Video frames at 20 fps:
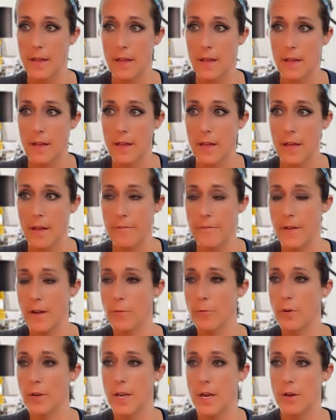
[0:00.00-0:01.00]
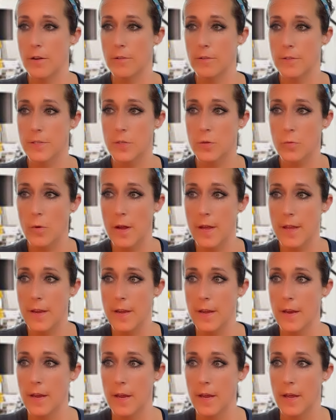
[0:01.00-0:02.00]
if anyone knows
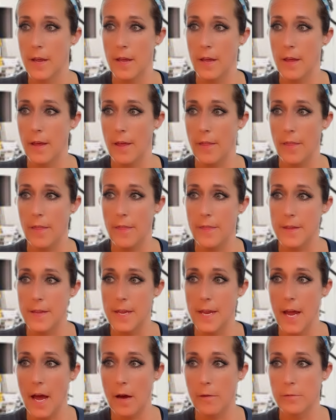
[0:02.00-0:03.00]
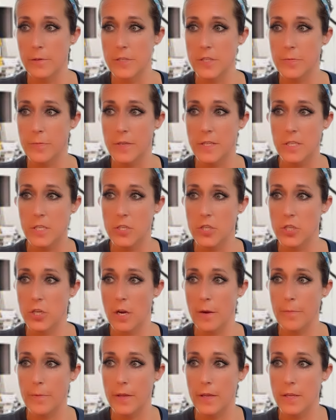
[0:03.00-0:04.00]
what the Albert's Pizza
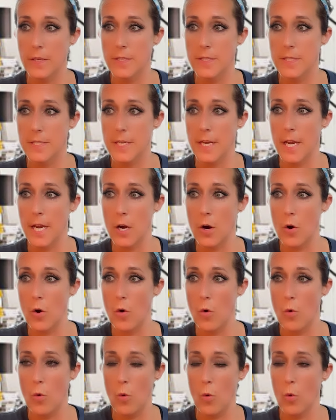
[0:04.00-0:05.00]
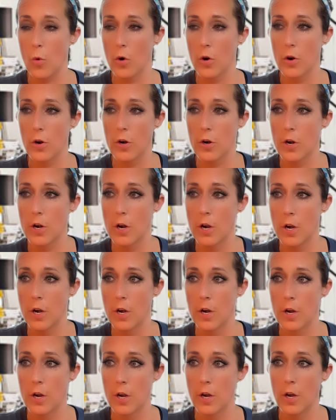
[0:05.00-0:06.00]
Shop is, or
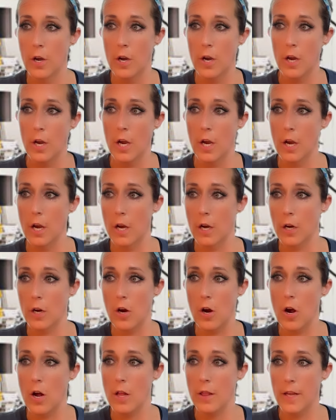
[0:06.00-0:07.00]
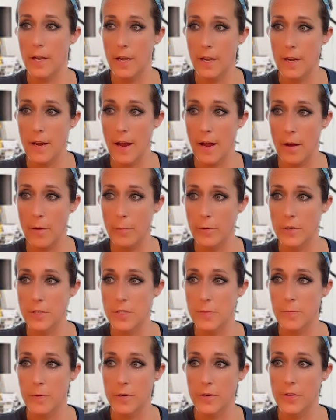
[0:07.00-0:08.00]
Colin Albert's
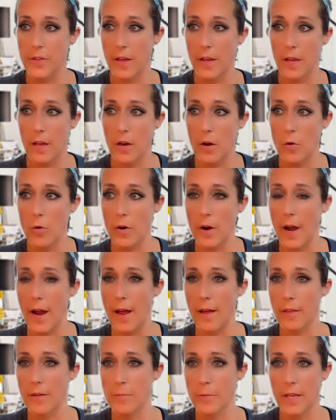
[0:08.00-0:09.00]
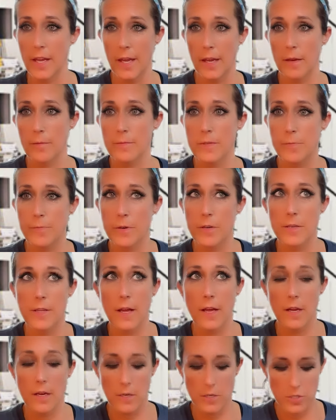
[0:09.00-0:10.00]
birthday, or Allie McCabe's
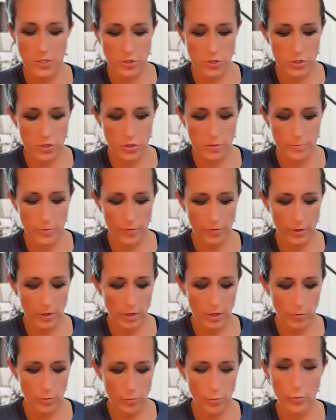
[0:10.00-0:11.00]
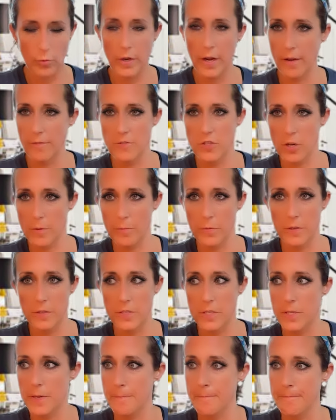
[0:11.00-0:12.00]
birthday, could you shoot them over? We have
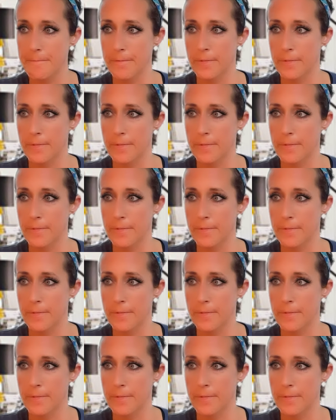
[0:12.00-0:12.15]
jumpers,